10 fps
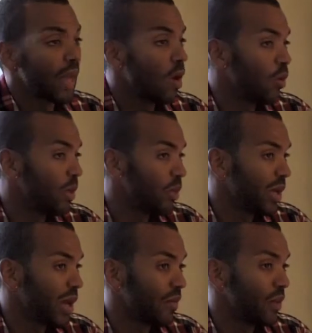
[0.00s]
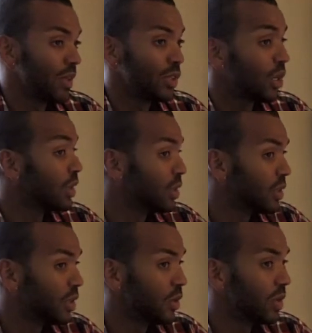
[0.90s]
I hope that we can have a discussion
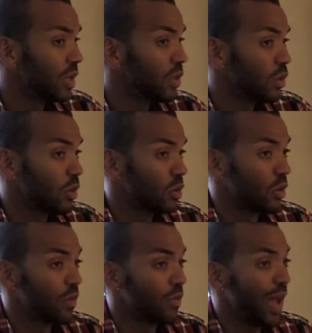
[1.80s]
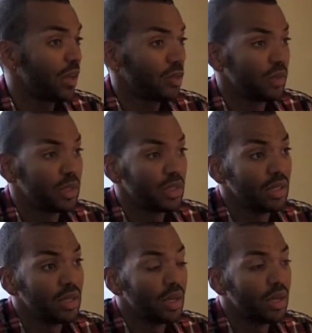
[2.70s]
series or sort of
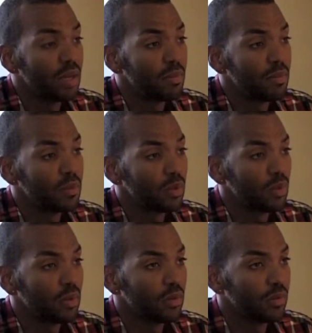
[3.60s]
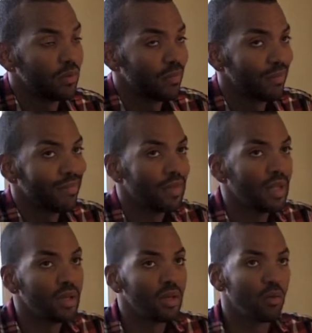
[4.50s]
faculty sort of
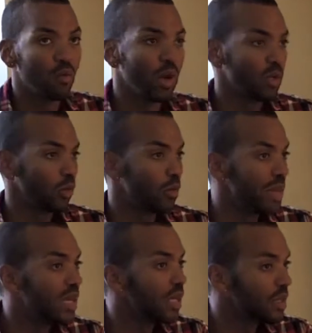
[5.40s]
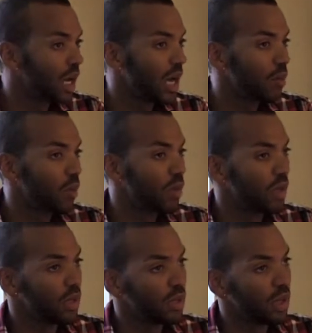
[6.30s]
regular meeting time where we
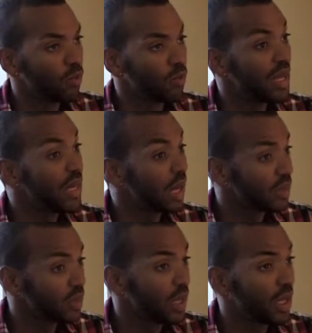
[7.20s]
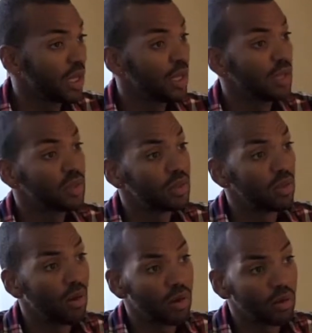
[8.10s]
can read essays,
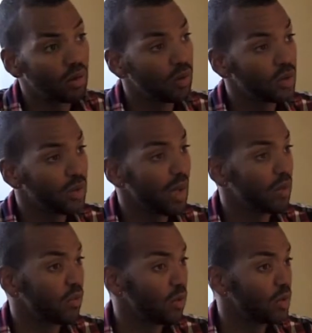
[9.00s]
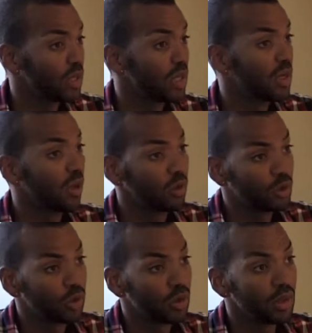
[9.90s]
articles about diversity,
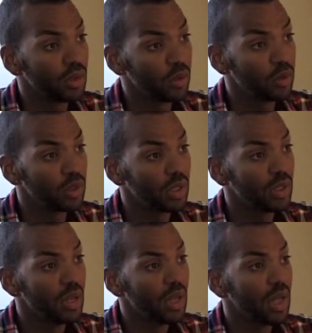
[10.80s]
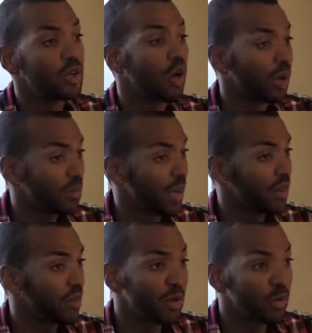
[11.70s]
culture, inclusion, and talk
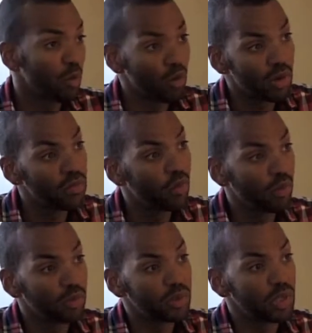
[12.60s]
about them in a more informal